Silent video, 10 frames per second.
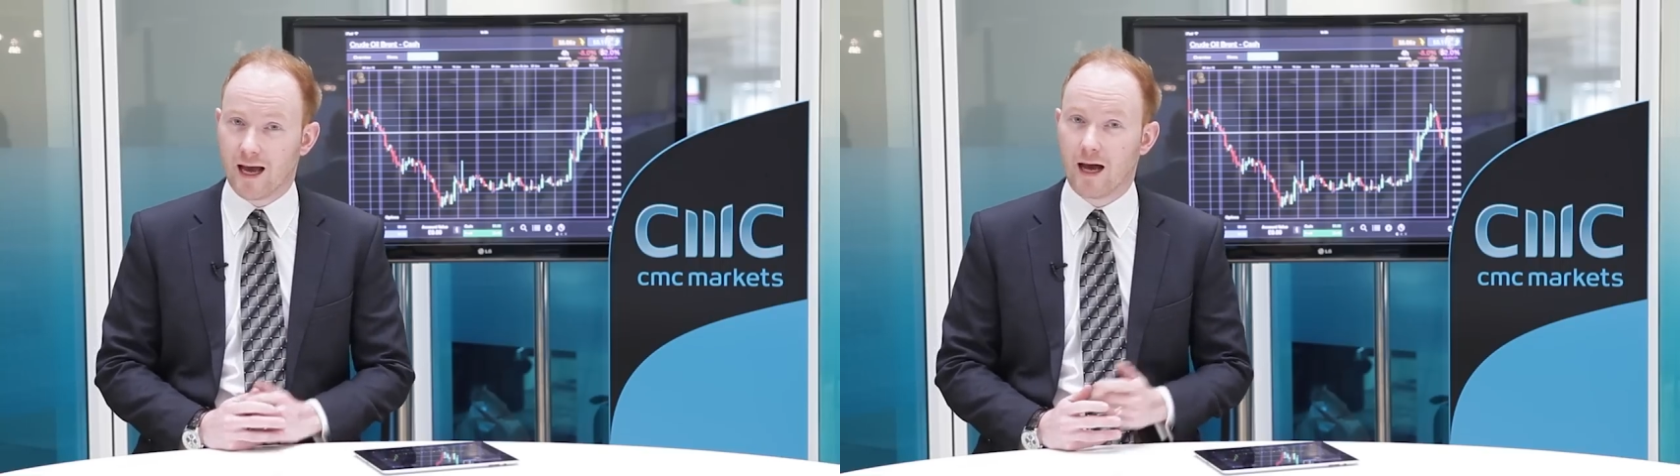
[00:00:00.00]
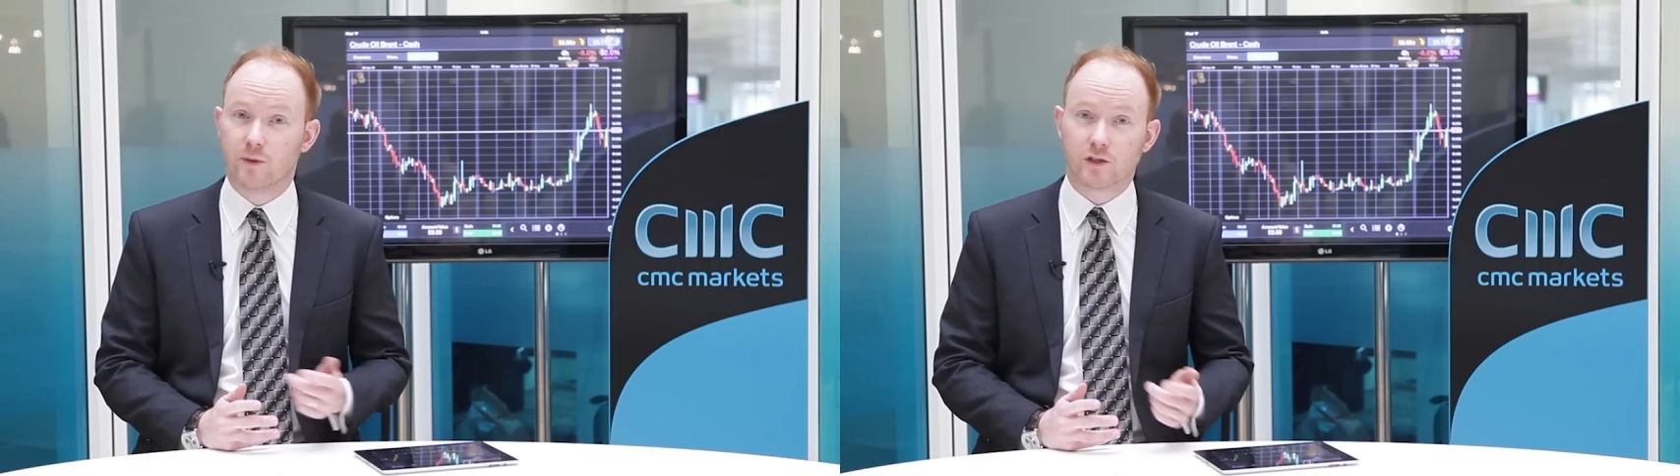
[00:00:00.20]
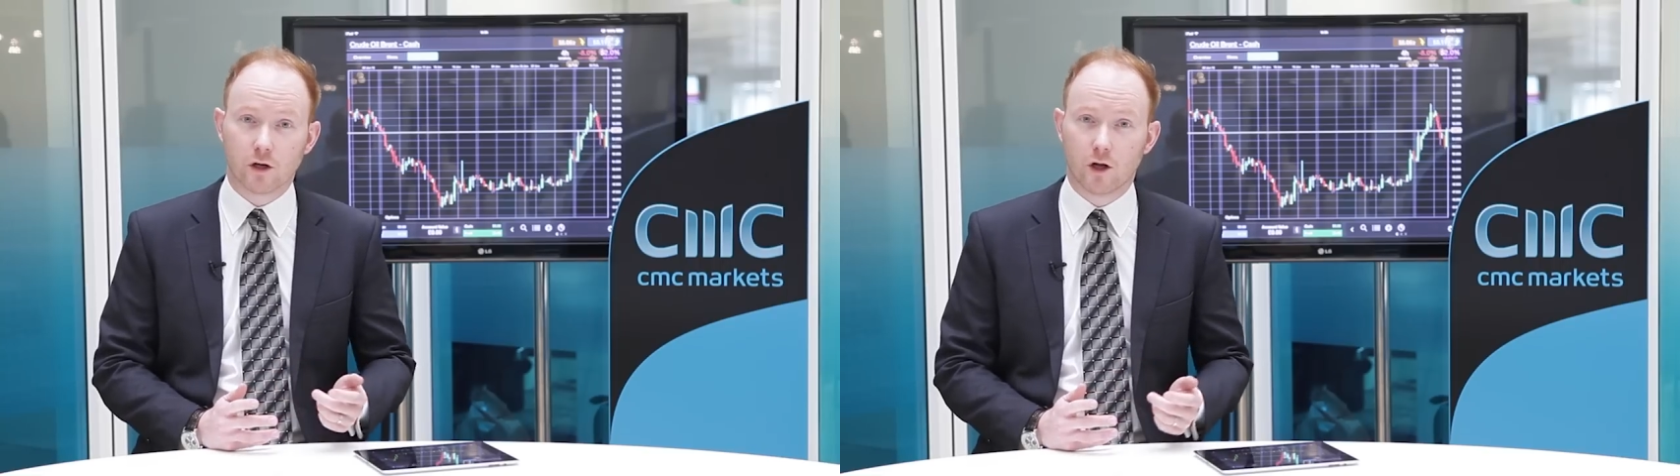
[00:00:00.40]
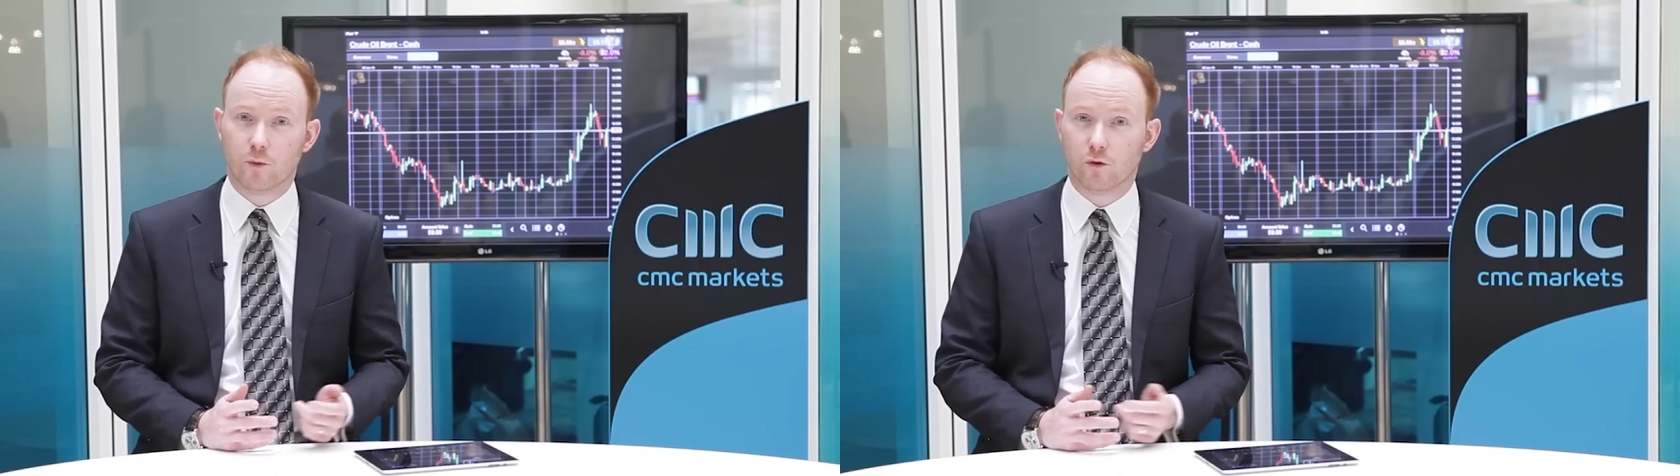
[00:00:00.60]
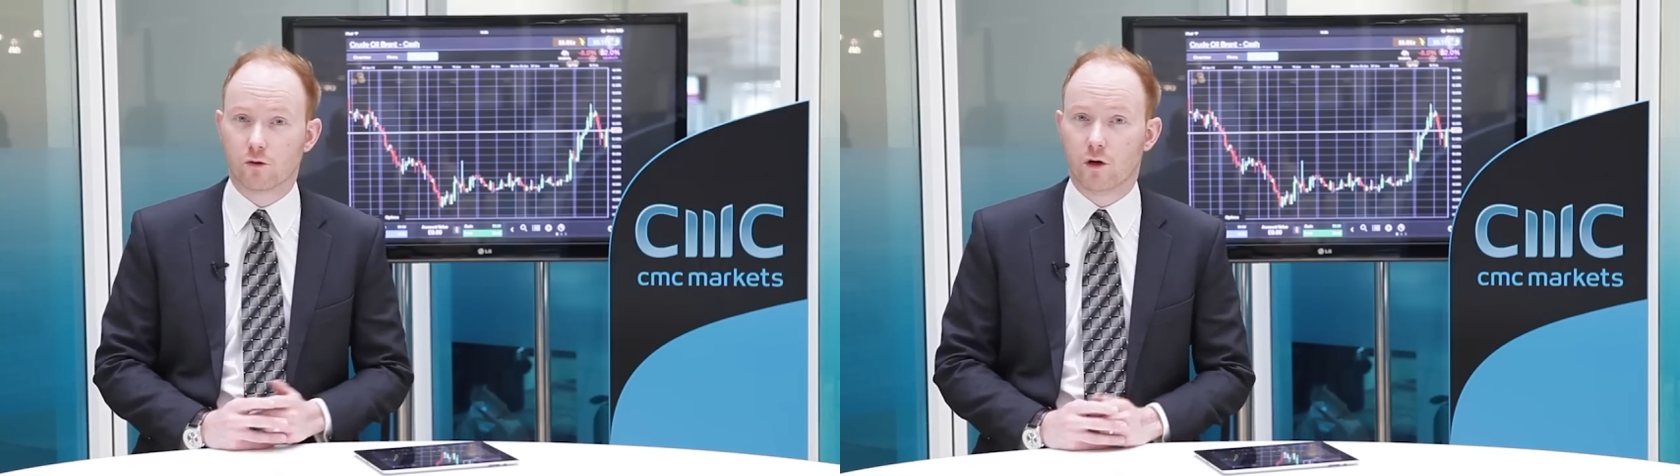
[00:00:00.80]
How is
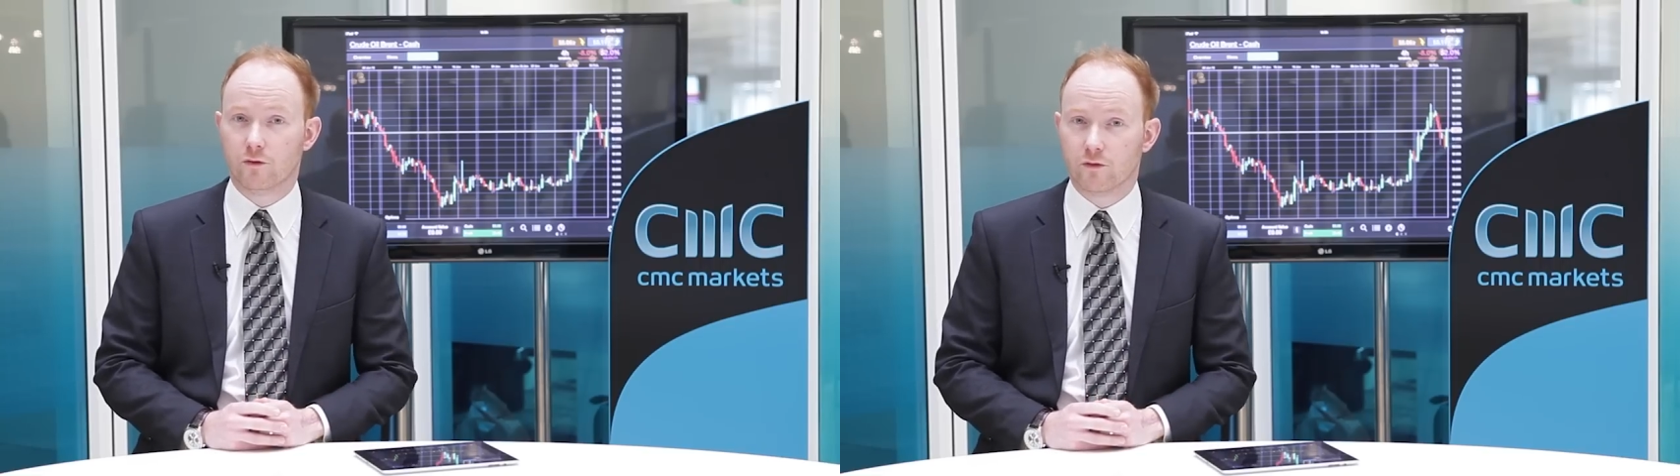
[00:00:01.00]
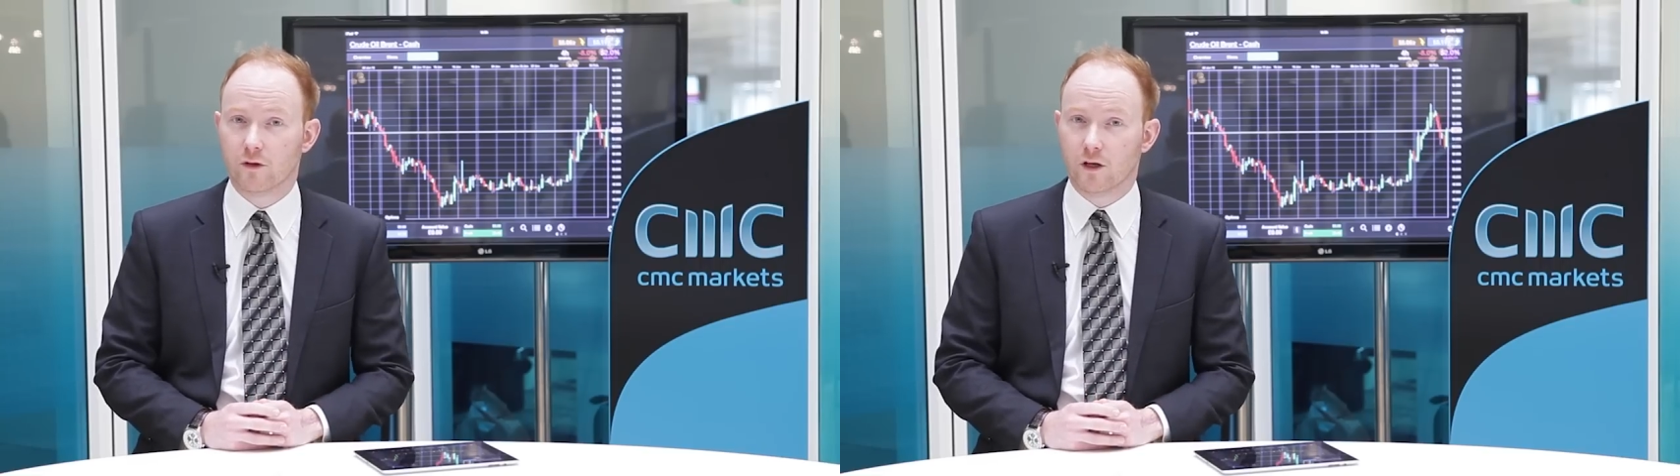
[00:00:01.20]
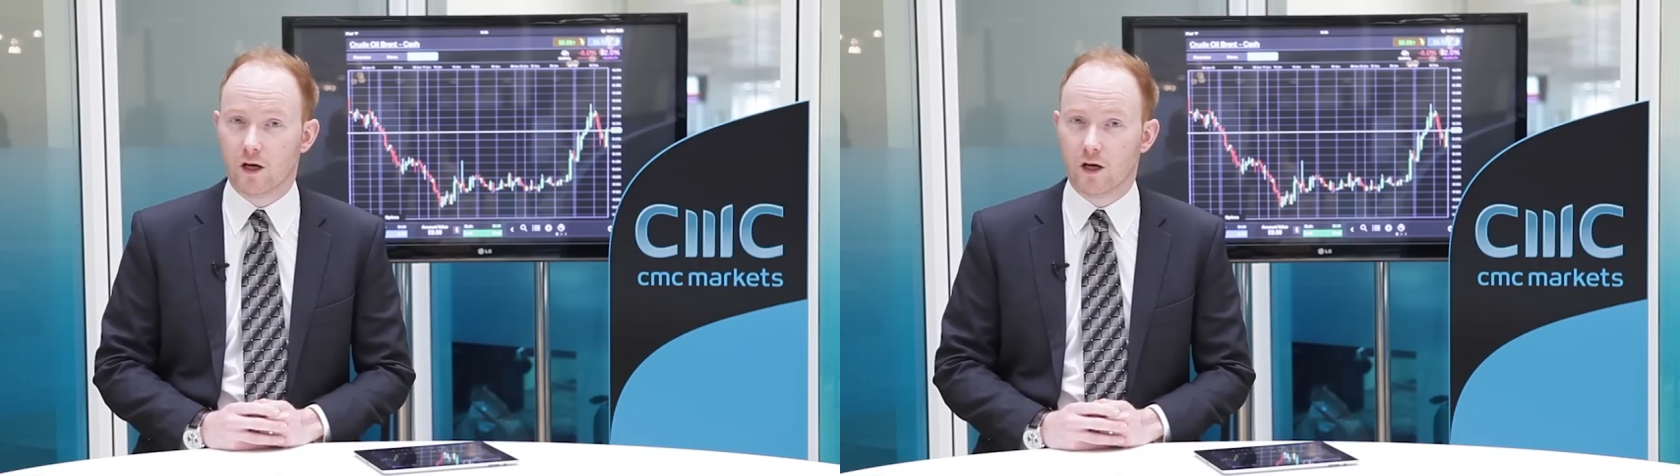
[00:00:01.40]
global growth